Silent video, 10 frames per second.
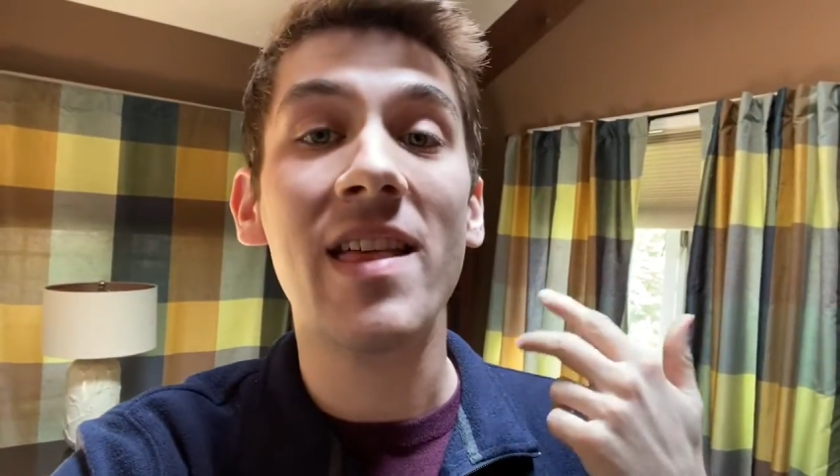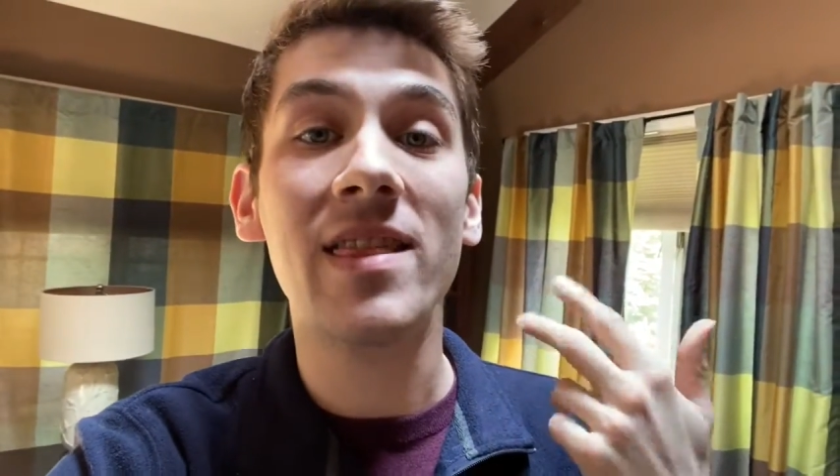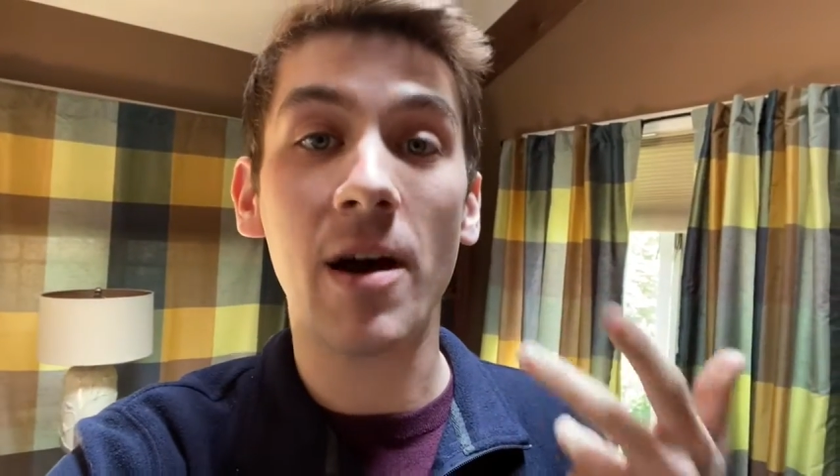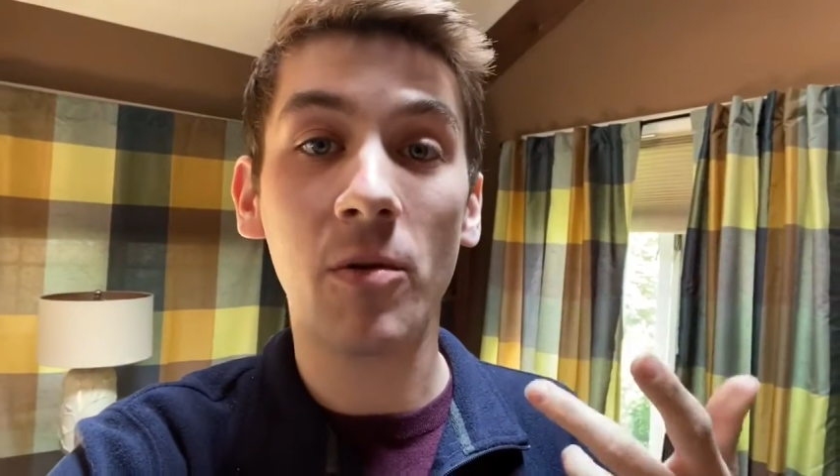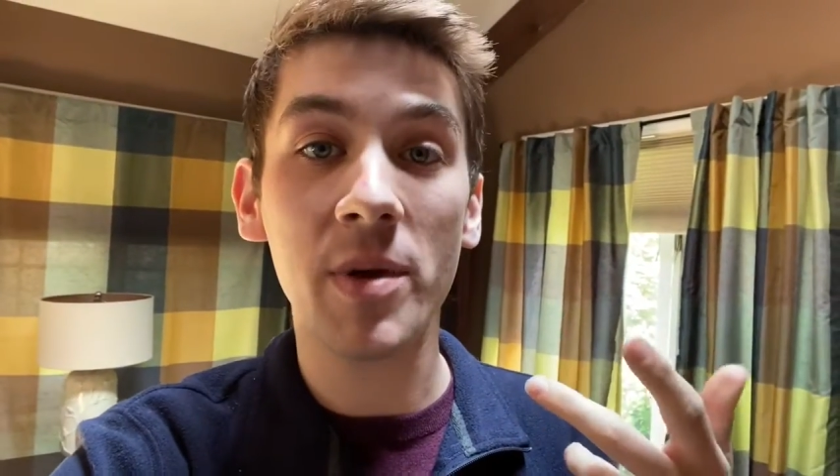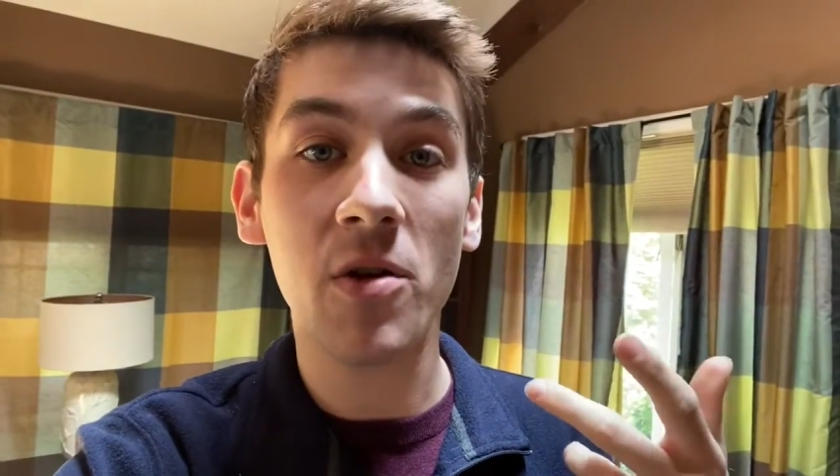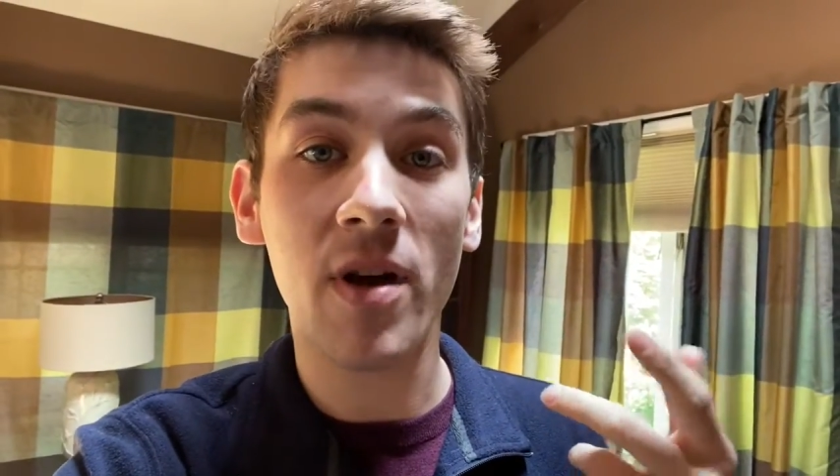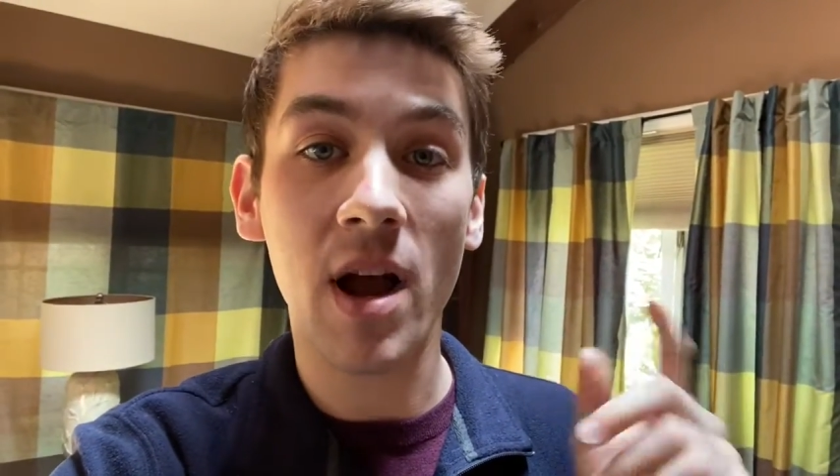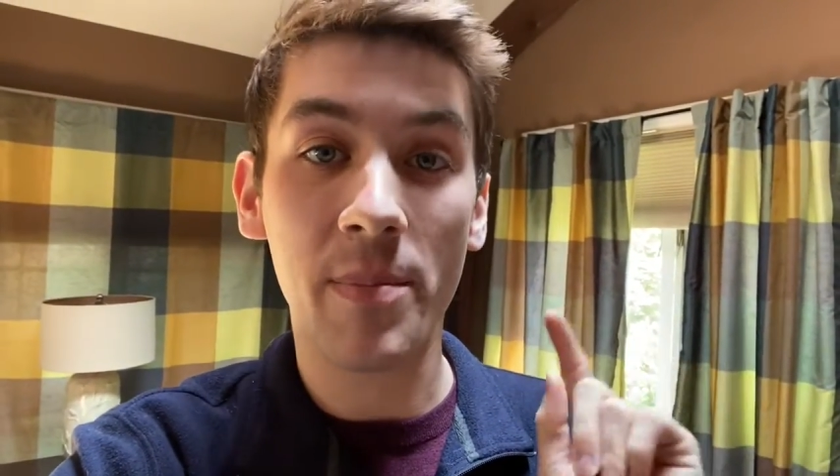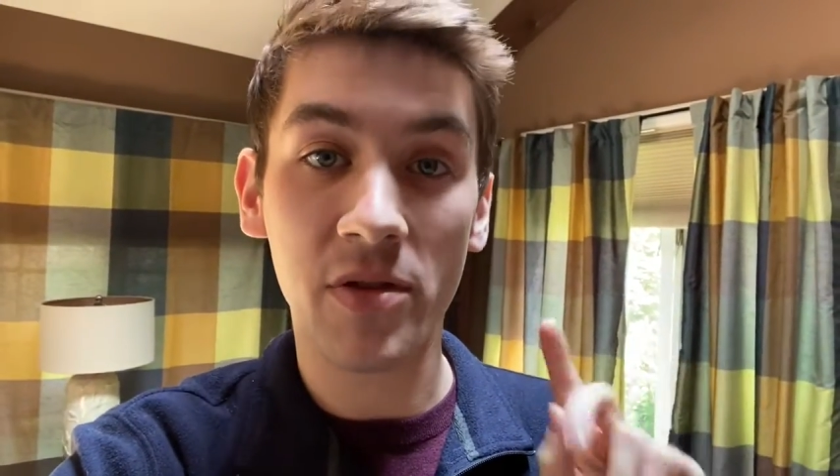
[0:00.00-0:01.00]
That will be
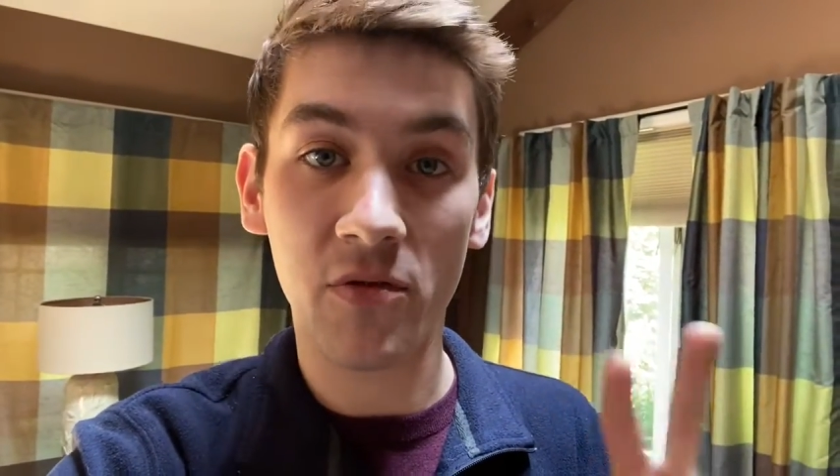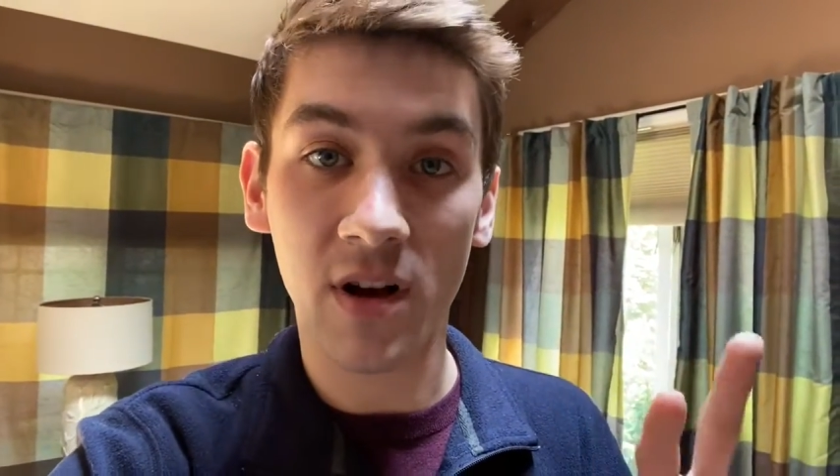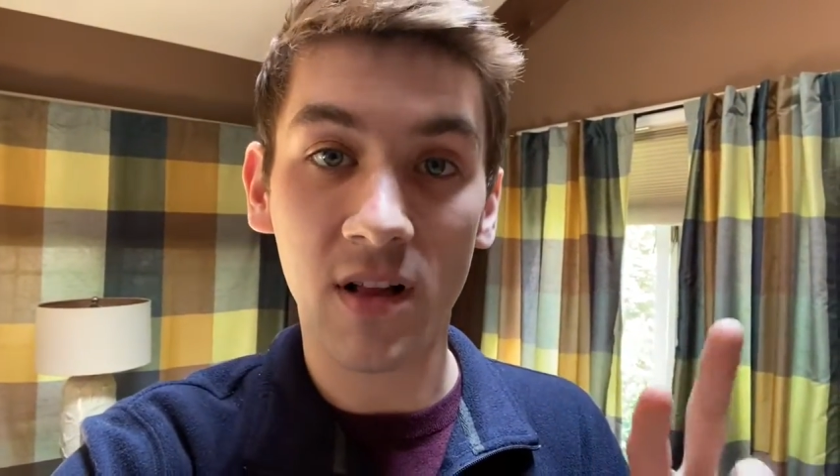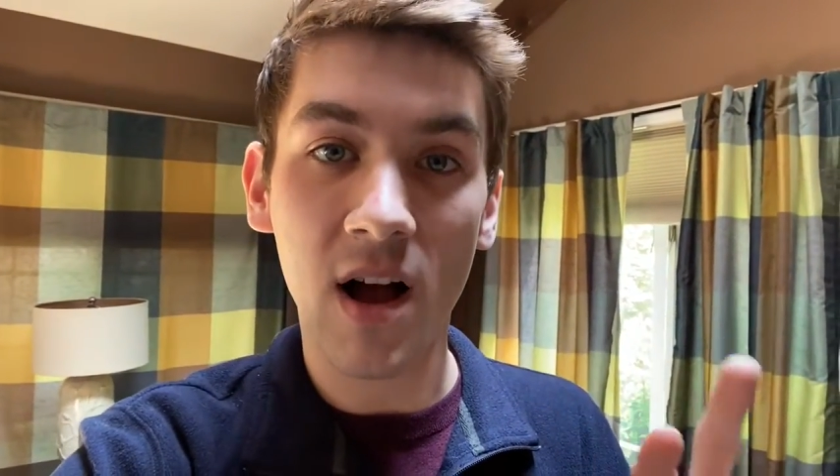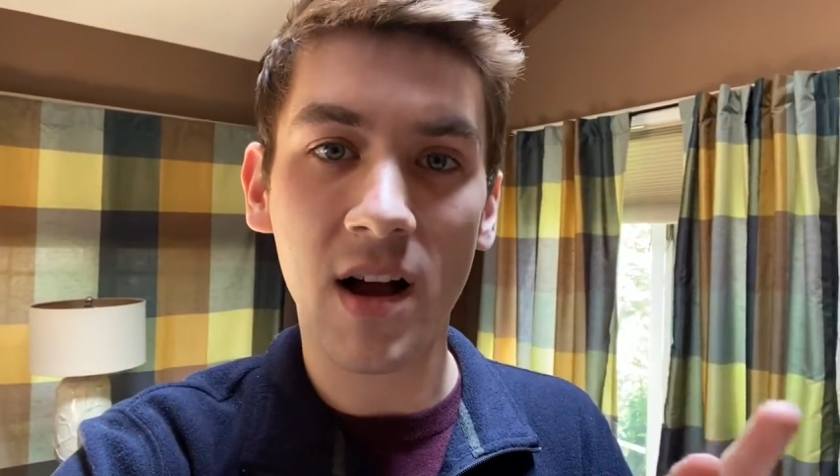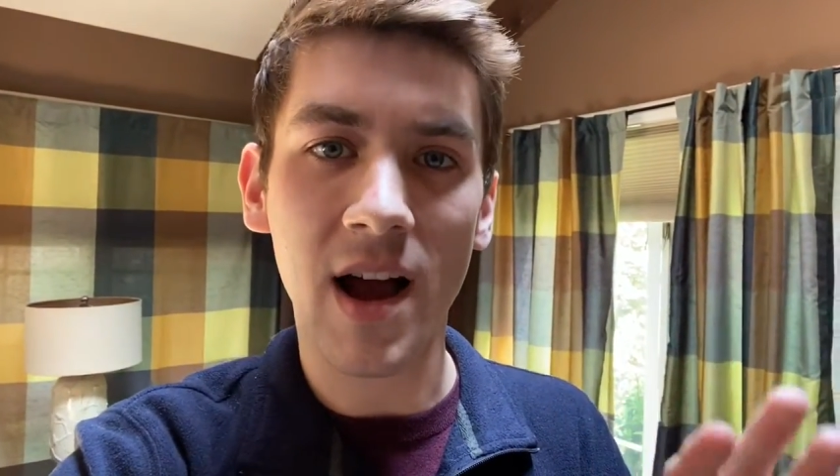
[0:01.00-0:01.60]
going up at 3 o'clock.